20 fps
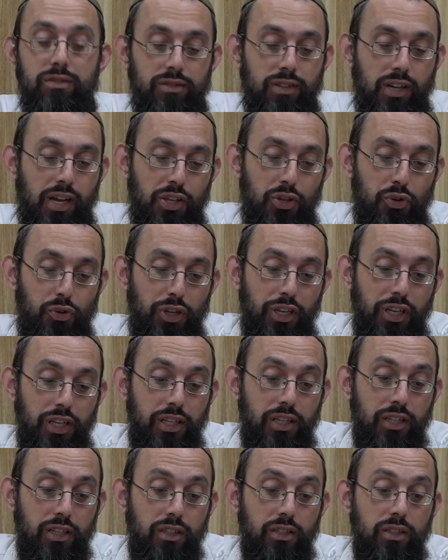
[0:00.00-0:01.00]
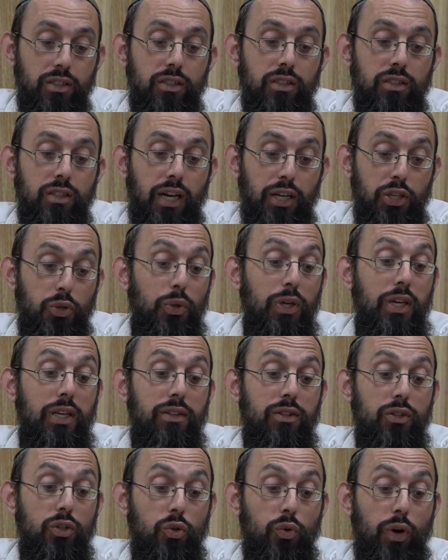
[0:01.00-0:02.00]
and you're eating and you
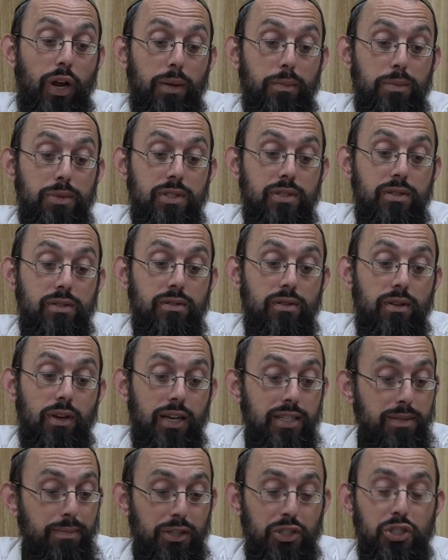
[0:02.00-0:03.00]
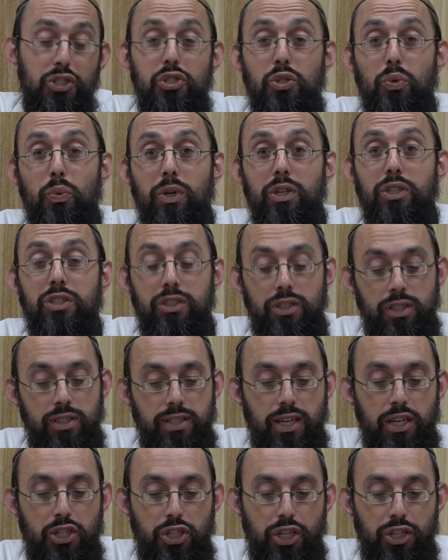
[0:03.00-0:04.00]
eat grapes as much as you wish to
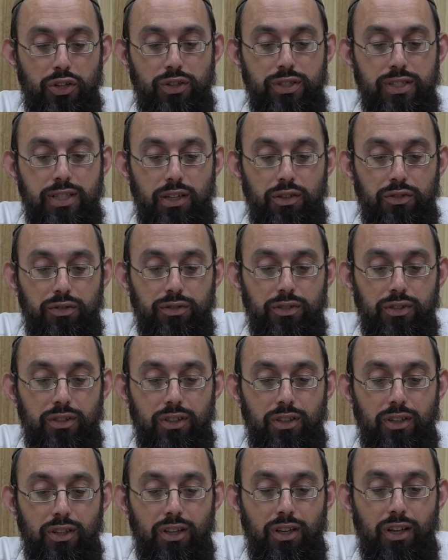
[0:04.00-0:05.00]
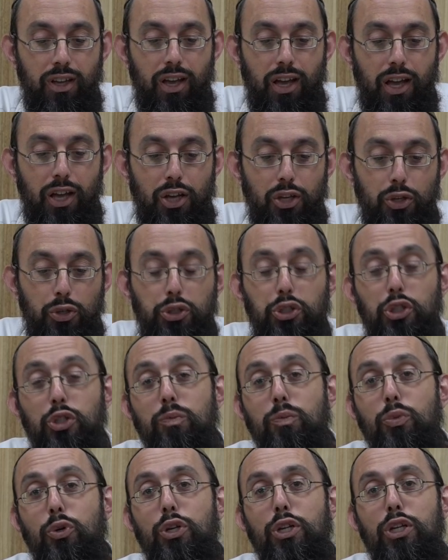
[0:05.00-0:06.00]
satiate yourself, you
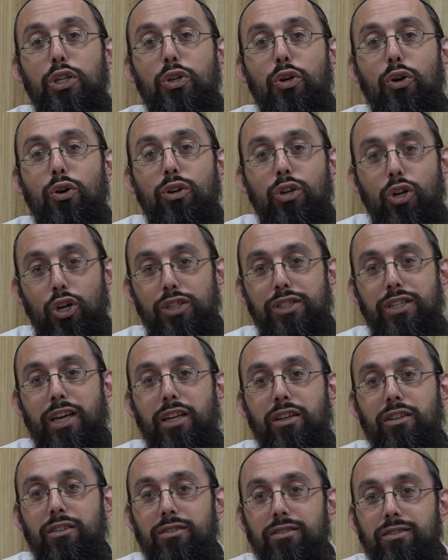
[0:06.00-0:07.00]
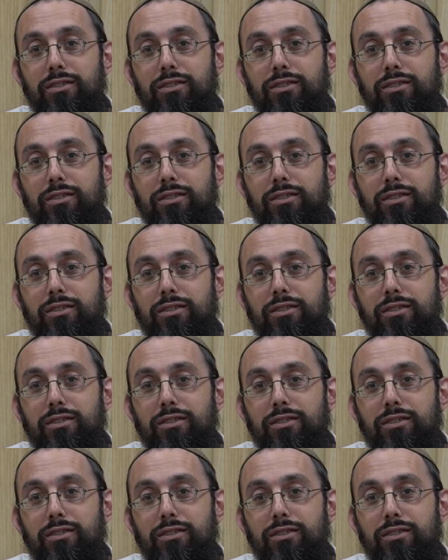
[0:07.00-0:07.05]
shouldn't put in your container.